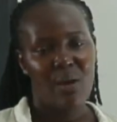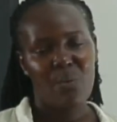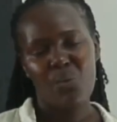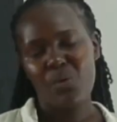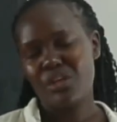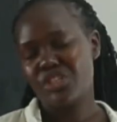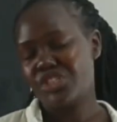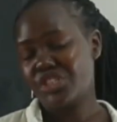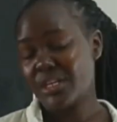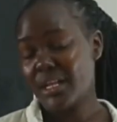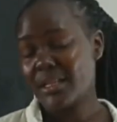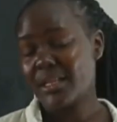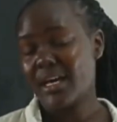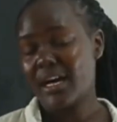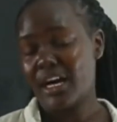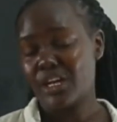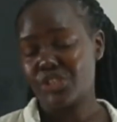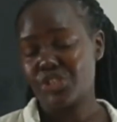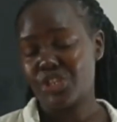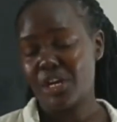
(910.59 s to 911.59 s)
We shall
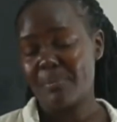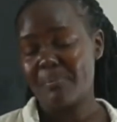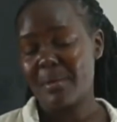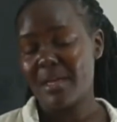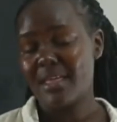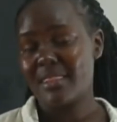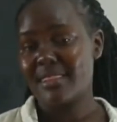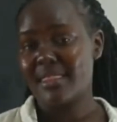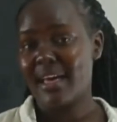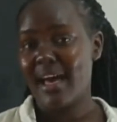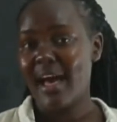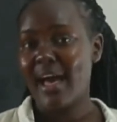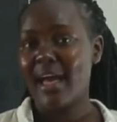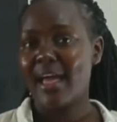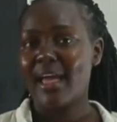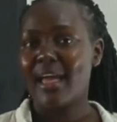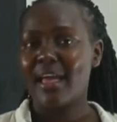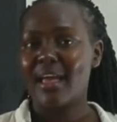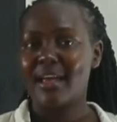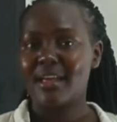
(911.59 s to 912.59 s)
catch up in the
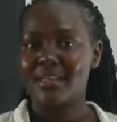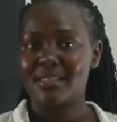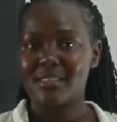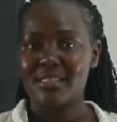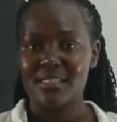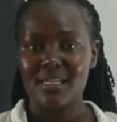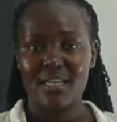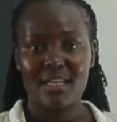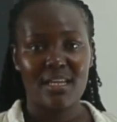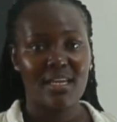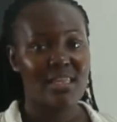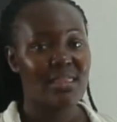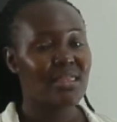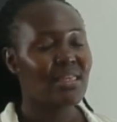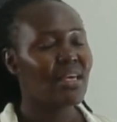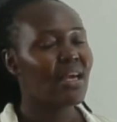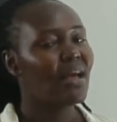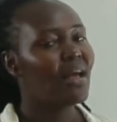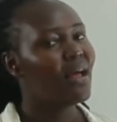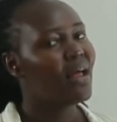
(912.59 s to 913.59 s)
18th
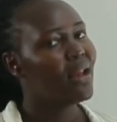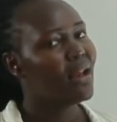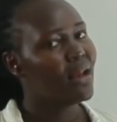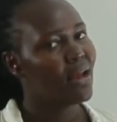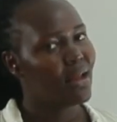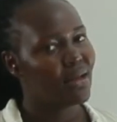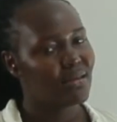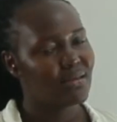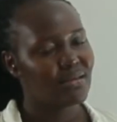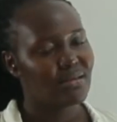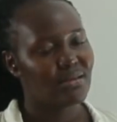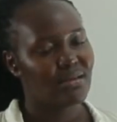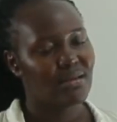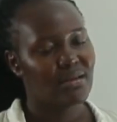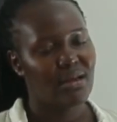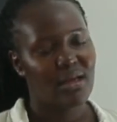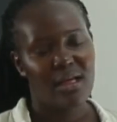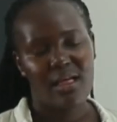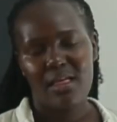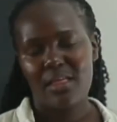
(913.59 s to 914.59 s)

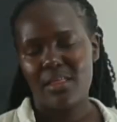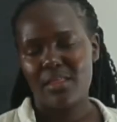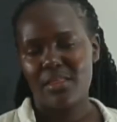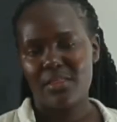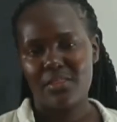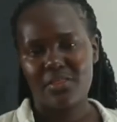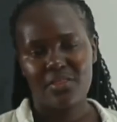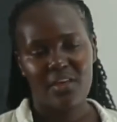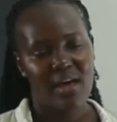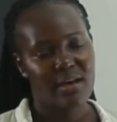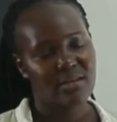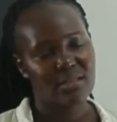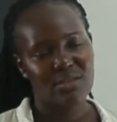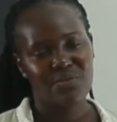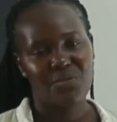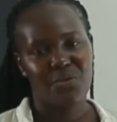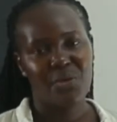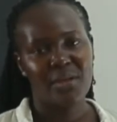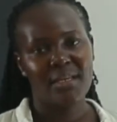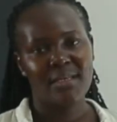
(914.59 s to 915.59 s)
lesson. Thanks
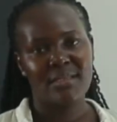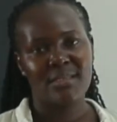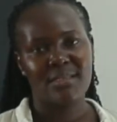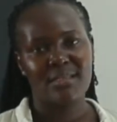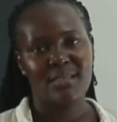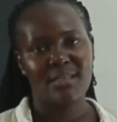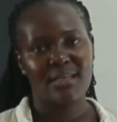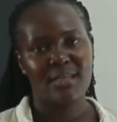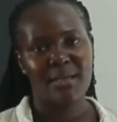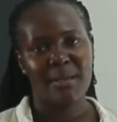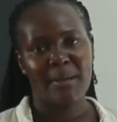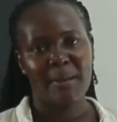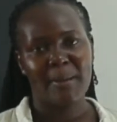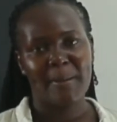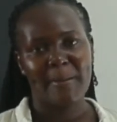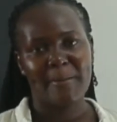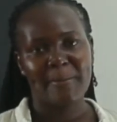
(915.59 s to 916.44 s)
for listening.